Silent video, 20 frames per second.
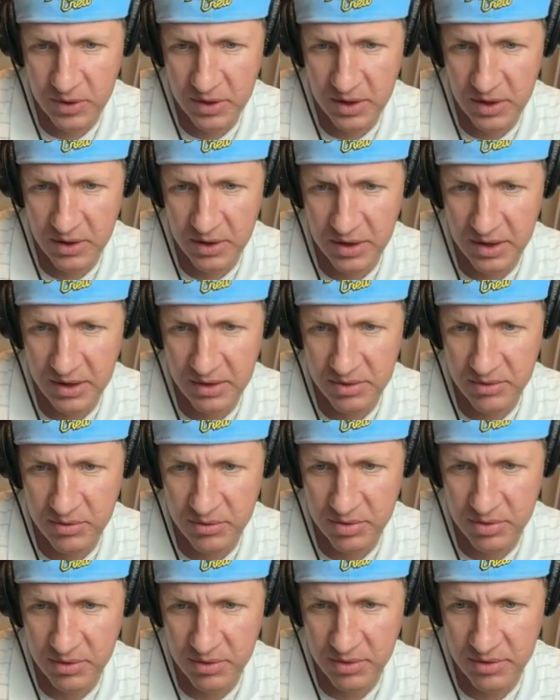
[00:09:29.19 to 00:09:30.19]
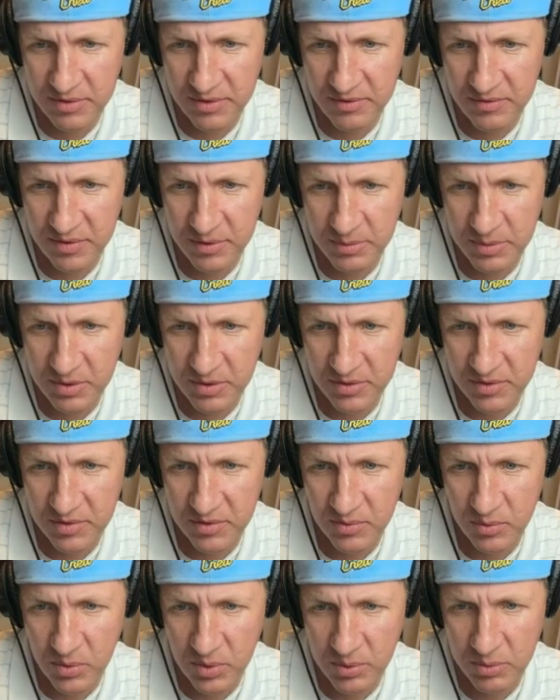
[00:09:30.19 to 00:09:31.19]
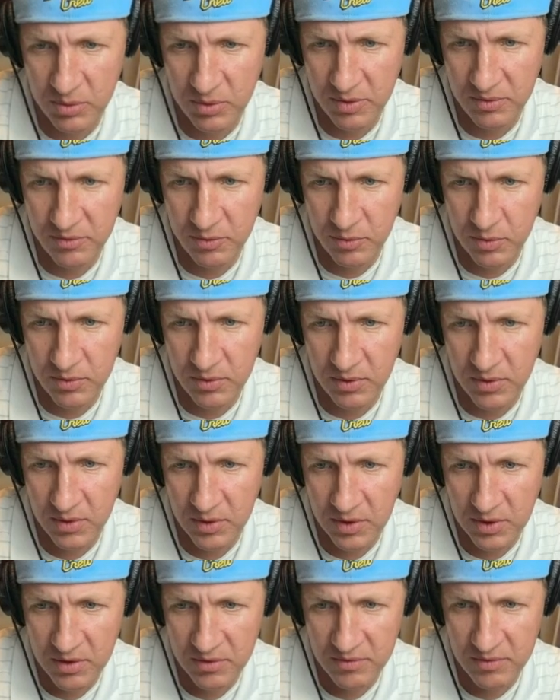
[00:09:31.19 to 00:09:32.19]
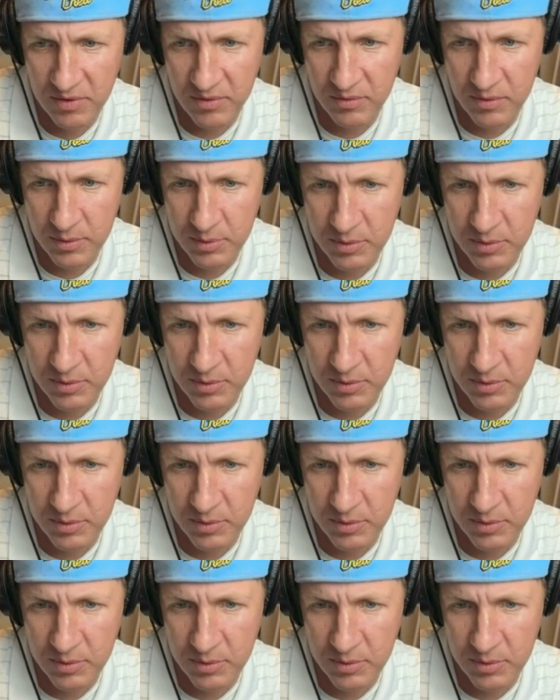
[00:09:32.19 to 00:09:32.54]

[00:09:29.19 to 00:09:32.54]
ERA through 37 appearances, 1.45 whip.